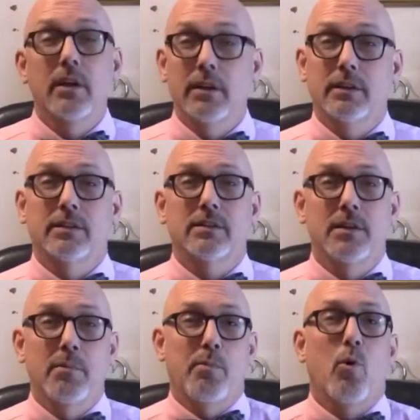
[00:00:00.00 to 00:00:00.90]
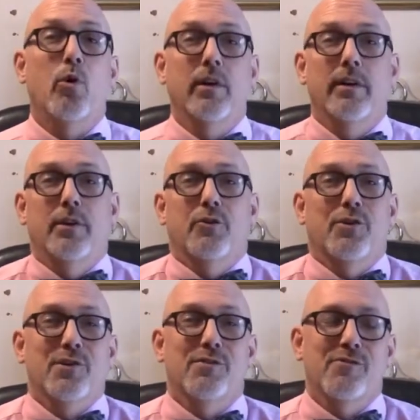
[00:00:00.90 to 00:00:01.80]
is important and
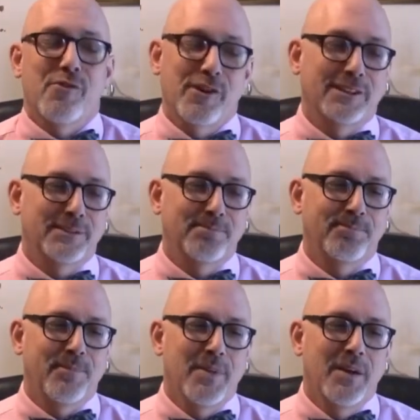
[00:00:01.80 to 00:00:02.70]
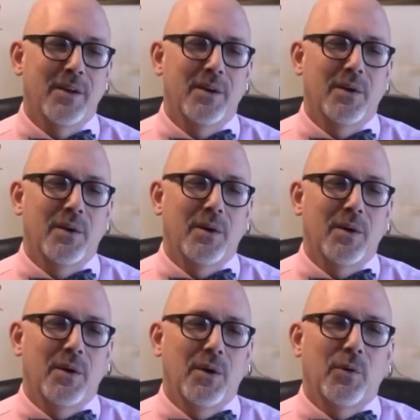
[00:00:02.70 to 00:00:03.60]
critical for us.
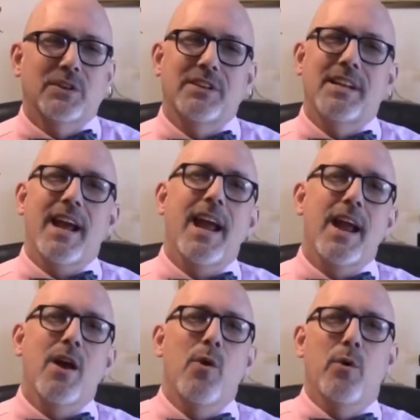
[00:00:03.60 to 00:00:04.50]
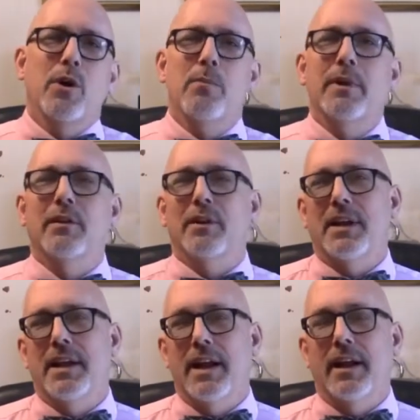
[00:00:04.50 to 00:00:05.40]
Well, today we're going to be
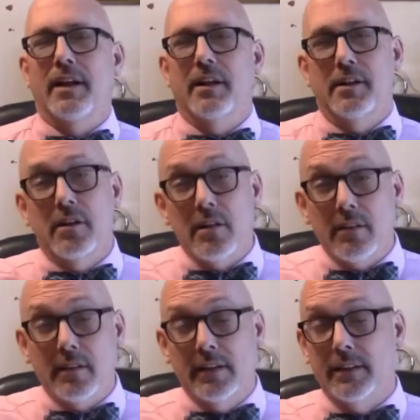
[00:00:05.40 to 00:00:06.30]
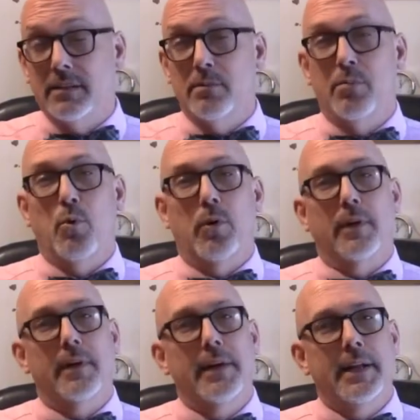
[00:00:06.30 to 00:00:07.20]
looking at another thing that's
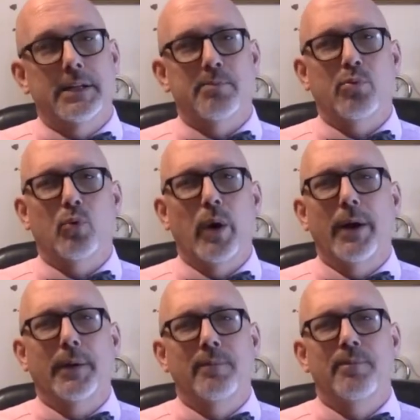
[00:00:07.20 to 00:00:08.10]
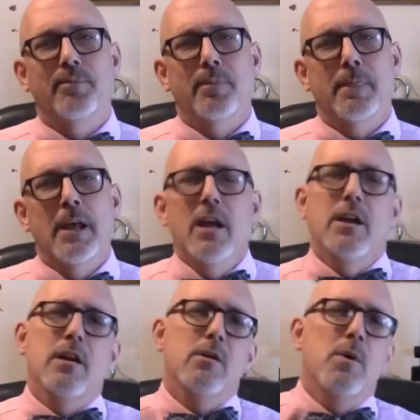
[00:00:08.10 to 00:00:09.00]
important, and it's prayer.
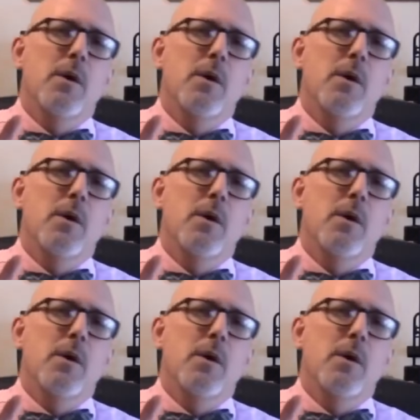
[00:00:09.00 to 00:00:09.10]
You know,